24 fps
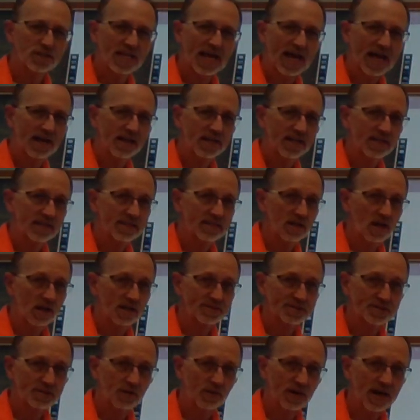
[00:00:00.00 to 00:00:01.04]
That is
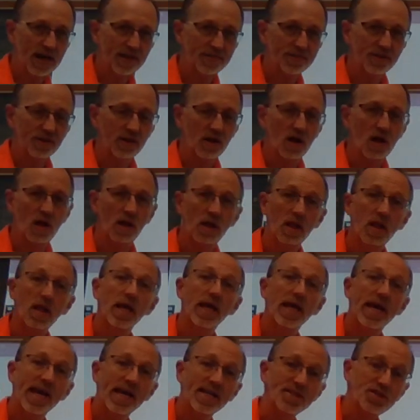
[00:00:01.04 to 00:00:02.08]
also ethanol,
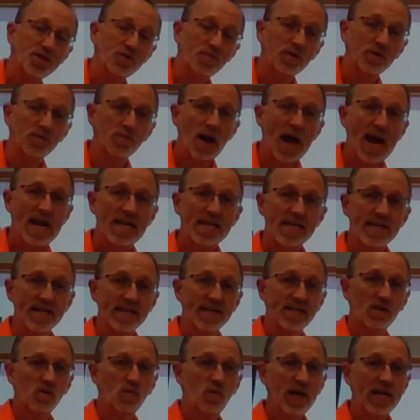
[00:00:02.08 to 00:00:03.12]
as you would write it in
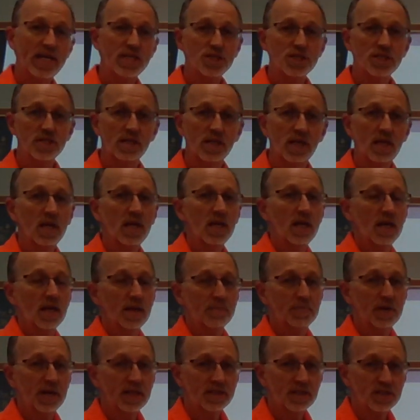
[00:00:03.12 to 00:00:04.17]
an equation,
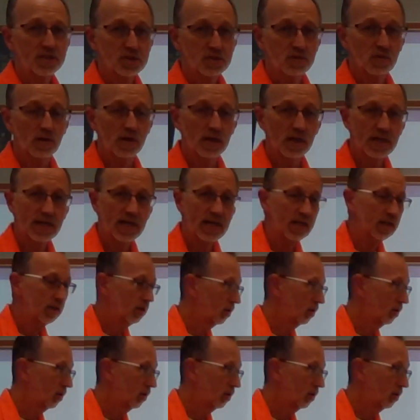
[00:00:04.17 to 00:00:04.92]
but the shortcut